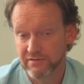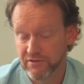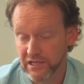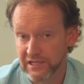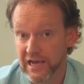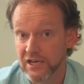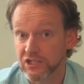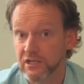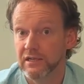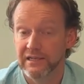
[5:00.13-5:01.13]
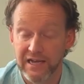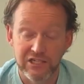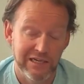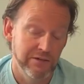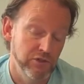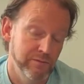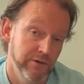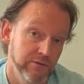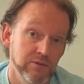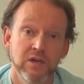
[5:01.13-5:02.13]
for the larger large language
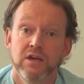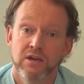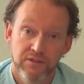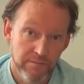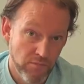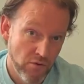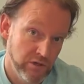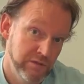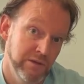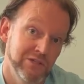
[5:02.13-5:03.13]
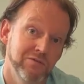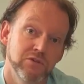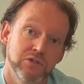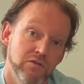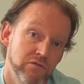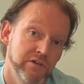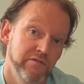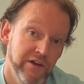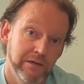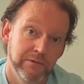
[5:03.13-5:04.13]
models, the more expensive your software
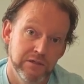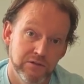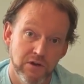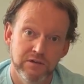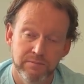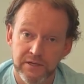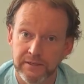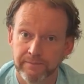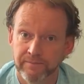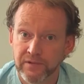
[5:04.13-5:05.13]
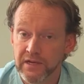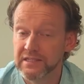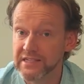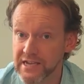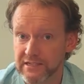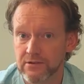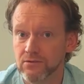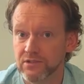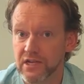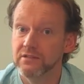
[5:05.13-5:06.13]
development is going to be. And technical
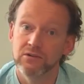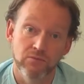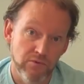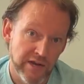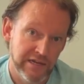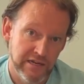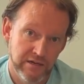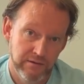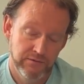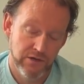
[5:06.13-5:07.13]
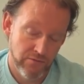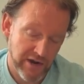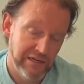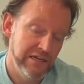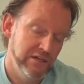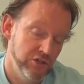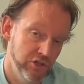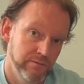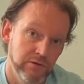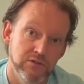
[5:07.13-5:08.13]
debt directly
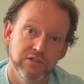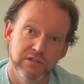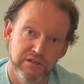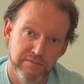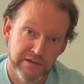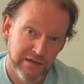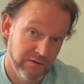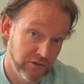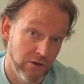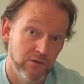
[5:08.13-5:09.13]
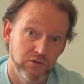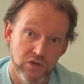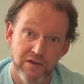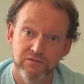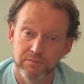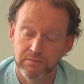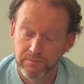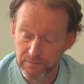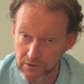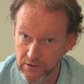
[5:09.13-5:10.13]
contributes to the amount of tokens you have to
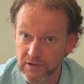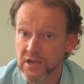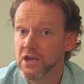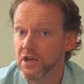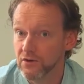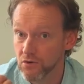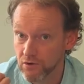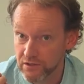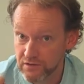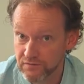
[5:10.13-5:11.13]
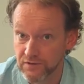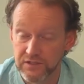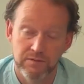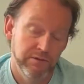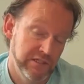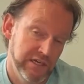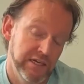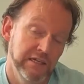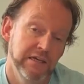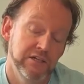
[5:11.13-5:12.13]
burn in order to fix a
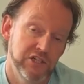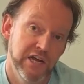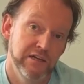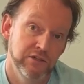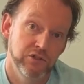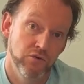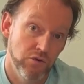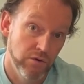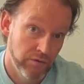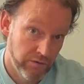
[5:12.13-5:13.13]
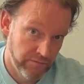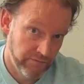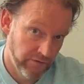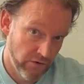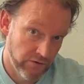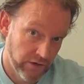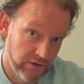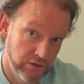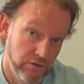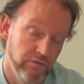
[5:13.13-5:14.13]
particular challenge or invoke a
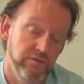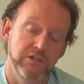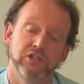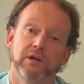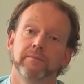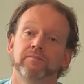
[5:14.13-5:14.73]
new feature.